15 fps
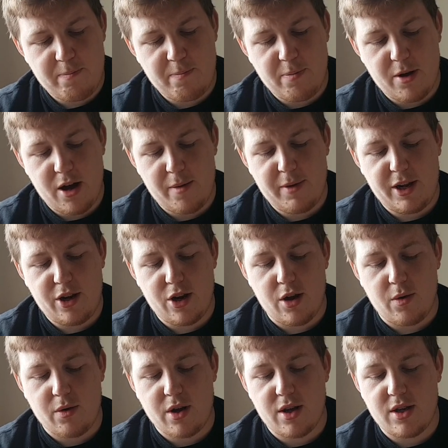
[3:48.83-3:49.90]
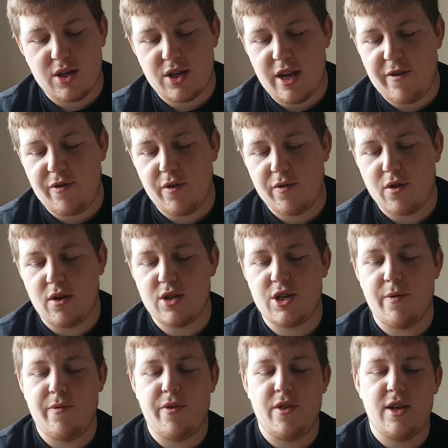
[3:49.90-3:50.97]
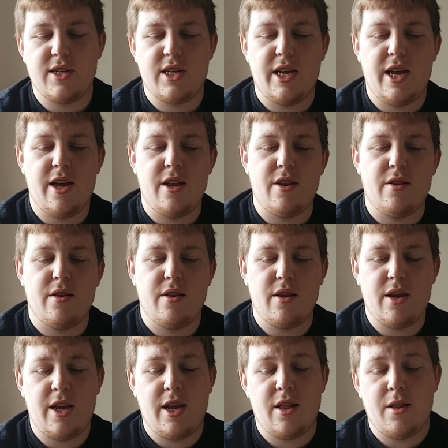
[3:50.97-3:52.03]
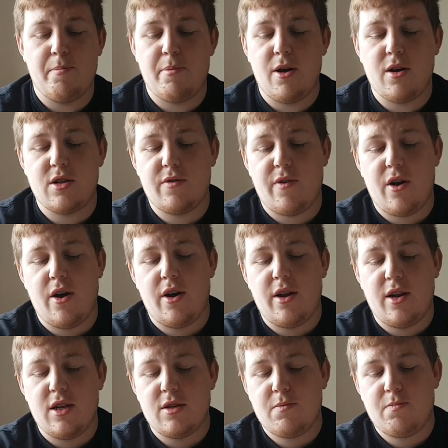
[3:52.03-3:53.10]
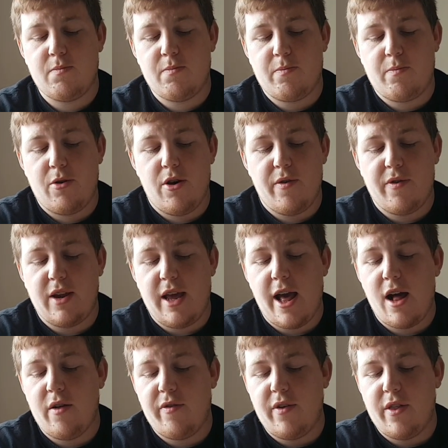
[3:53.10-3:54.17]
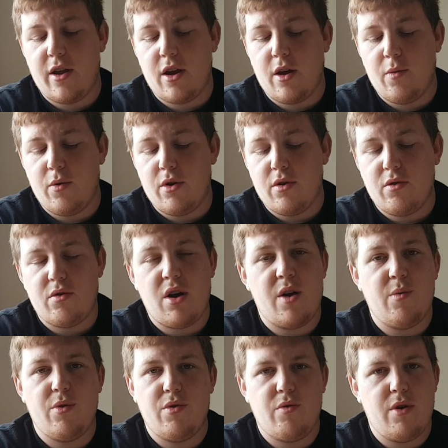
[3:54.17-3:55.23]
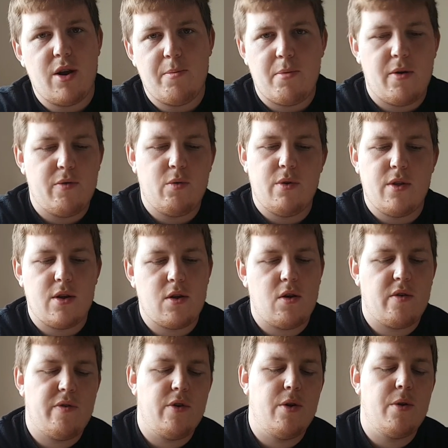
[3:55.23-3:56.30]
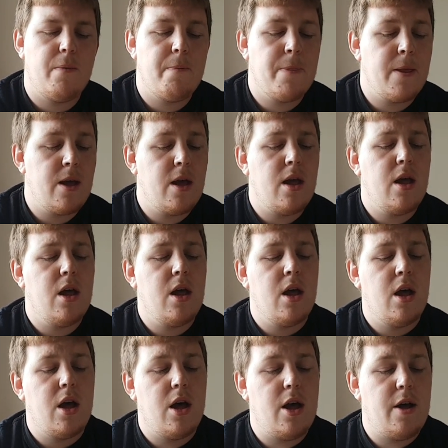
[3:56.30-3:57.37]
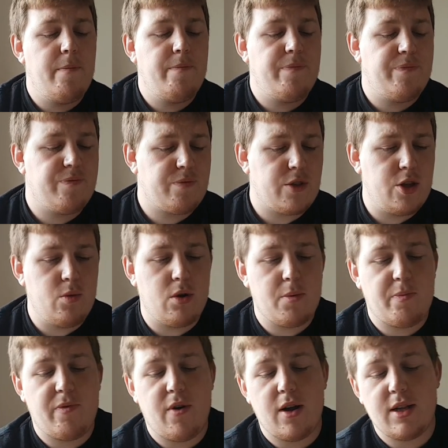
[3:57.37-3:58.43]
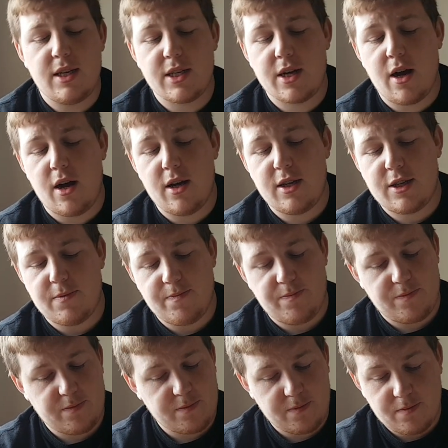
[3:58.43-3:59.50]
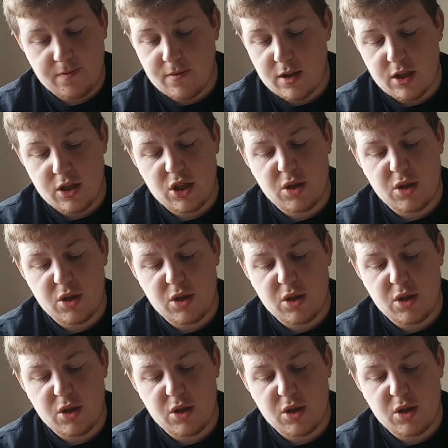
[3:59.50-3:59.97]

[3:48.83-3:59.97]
But I mean, you know, because if you've got something that's eating the bugs fine and it's perfectly healthy, then I wouldn't really bother with the dog food. You want to provide these guys a